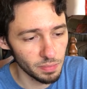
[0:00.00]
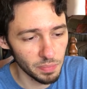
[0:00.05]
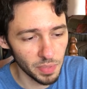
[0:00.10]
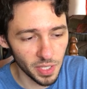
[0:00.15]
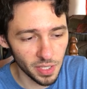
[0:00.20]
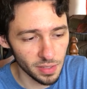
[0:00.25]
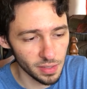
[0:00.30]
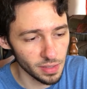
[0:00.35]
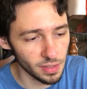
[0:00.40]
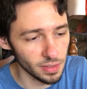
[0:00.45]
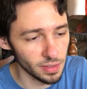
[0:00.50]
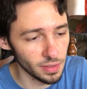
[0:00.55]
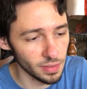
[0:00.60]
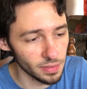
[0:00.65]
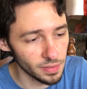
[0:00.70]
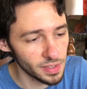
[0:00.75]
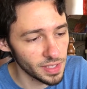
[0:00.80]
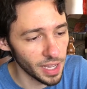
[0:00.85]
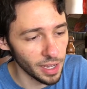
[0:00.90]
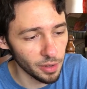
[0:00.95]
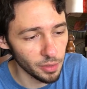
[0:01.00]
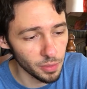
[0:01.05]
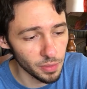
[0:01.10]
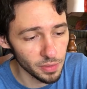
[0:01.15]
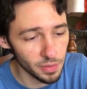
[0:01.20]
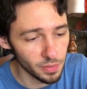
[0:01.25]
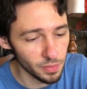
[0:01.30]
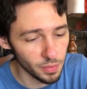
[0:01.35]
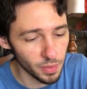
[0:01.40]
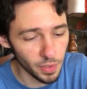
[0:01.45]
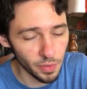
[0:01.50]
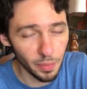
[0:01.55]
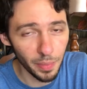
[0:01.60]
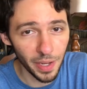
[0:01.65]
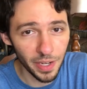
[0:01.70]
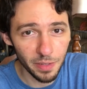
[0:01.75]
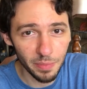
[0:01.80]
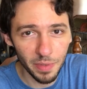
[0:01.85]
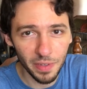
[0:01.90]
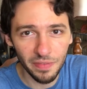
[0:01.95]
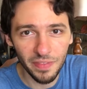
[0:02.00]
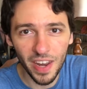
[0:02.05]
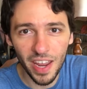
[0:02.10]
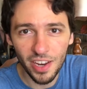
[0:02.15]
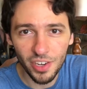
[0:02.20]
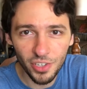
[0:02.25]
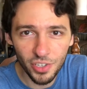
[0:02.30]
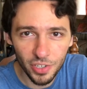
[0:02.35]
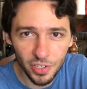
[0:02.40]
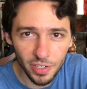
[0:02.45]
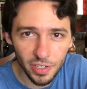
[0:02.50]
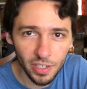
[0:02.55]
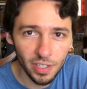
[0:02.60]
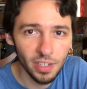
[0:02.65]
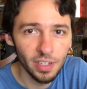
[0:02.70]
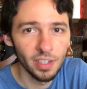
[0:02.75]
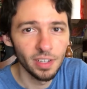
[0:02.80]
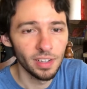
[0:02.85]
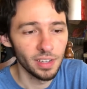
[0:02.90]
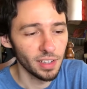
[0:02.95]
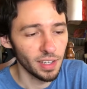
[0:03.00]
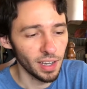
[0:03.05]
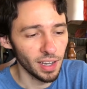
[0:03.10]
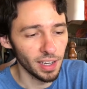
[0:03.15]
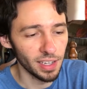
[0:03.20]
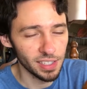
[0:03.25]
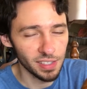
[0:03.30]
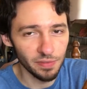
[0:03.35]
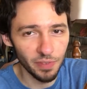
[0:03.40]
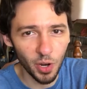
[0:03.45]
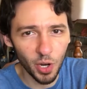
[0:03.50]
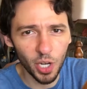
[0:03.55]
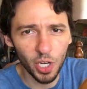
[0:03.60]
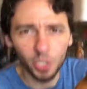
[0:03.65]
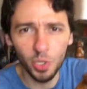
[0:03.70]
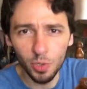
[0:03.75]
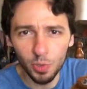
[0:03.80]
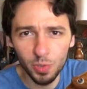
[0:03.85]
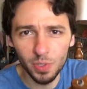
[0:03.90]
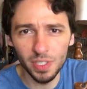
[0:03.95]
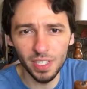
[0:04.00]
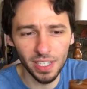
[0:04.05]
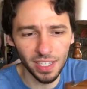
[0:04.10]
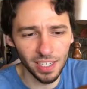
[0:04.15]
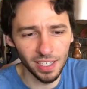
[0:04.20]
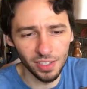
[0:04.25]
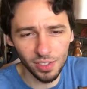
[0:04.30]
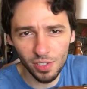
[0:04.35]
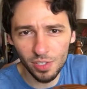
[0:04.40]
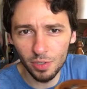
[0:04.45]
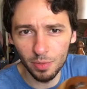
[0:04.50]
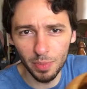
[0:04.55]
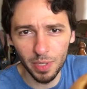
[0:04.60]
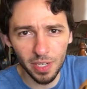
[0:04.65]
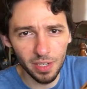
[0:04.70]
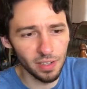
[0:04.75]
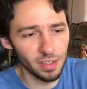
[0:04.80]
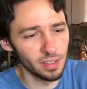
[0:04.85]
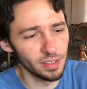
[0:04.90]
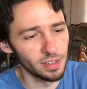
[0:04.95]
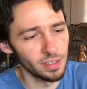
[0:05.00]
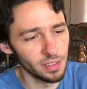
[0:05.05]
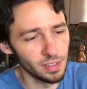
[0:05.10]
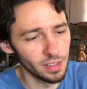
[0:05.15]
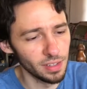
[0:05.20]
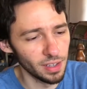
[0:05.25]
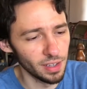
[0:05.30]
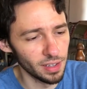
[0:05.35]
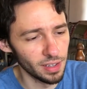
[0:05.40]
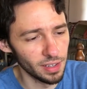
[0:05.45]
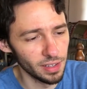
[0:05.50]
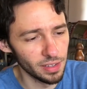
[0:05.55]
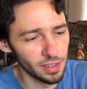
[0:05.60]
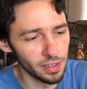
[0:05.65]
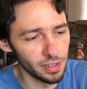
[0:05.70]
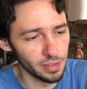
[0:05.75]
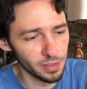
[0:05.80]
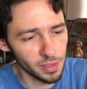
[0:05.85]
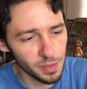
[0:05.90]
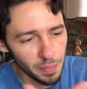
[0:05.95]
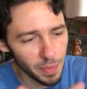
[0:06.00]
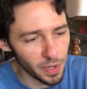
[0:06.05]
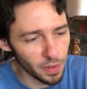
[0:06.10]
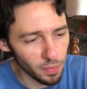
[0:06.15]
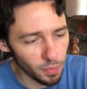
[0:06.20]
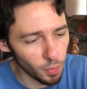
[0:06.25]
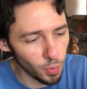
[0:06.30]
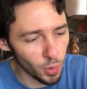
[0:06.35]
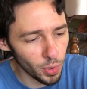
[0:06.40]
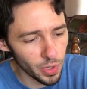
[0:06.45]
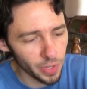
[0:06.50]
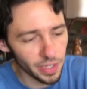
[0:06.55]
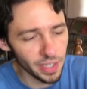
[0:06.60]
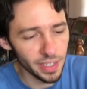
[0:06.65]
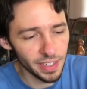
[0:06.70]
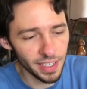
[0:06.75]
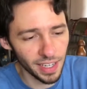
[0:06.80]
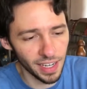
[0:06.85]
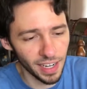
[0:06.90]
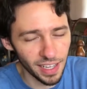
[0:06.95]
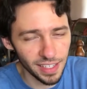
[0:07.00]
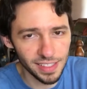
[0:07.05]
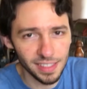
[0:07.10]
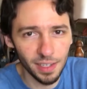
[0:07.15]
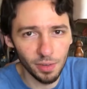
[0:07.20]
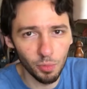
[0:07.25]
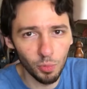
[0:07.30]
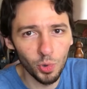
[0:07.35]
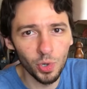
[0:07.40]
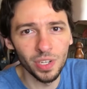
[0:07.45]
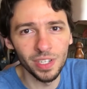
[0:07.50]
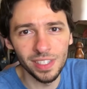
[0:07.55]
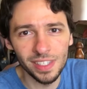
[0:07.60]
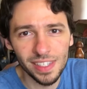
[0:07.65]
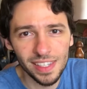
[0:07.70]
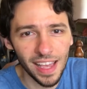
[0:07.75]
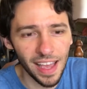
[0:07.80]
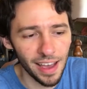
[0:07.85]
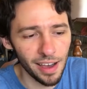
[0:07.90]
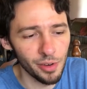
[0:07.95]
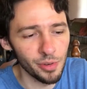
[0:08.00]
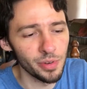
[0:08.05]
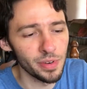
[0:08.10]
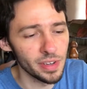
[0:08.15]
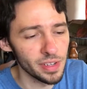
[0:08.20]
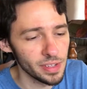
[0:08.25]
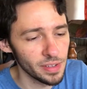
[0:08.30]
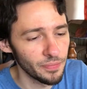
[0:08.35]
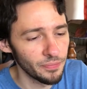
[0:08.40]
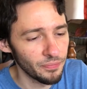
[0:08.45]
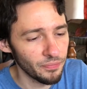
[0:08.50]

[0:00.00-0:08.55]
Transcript: because the sound really reminded me of nature. It's a very acoustic instrument. It's made of wood. It kind of has that wooden sound.